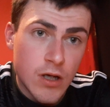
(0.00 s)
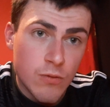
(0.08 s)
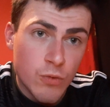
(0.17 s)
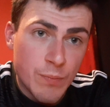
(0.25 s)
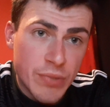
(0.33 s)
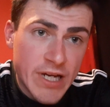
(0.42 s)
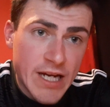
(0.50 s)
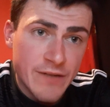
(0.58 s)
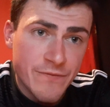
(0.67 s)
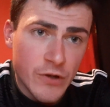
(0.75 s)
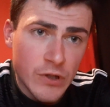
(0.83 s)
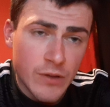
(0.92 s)
We
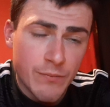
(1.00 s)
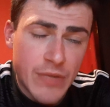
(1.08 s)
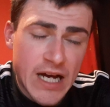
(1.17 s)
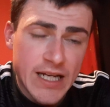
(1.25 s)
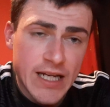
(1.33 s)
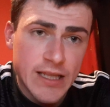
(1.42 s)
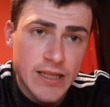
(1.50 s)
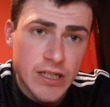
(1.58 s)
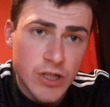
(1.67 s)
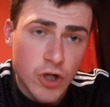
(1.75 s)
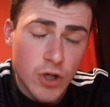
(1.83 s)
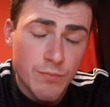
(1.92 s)
played Fulham back in the
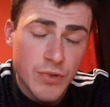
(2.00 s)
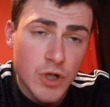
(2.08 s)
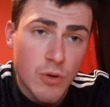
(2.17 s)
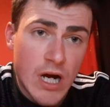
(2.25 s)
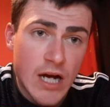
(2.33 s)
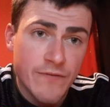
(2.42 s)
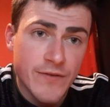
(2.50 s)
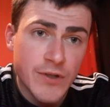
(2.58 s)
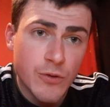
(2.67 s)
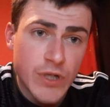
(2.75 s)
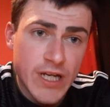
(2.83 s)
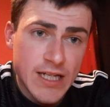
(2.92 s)
cup quite a
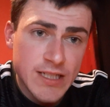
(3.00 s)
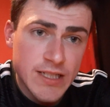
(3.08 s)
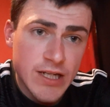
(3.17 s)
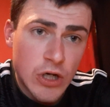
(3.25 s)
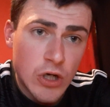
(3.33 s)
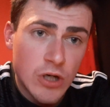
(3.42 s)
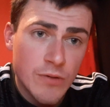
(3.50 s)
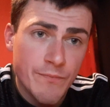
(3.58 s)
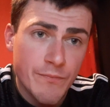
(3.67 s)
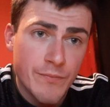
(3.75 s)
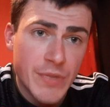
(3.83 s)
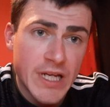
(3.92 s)
few years ago,
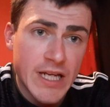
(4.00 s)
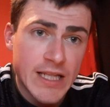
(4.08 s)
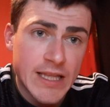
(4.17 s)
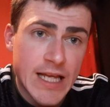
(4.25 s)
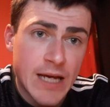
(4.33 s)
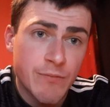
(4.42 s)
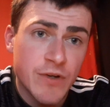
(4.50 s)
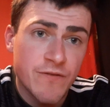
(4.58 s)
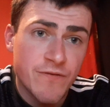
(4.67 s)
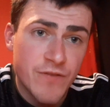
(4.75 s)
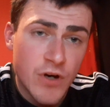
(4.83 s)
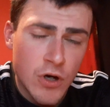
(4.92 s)
beating them
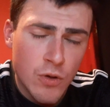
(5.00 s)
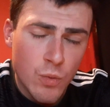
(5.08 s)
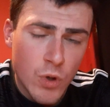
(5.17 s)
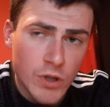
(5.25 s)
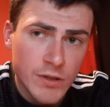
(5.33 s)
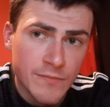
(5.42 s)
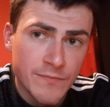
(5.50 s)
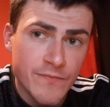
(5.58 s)
4-1.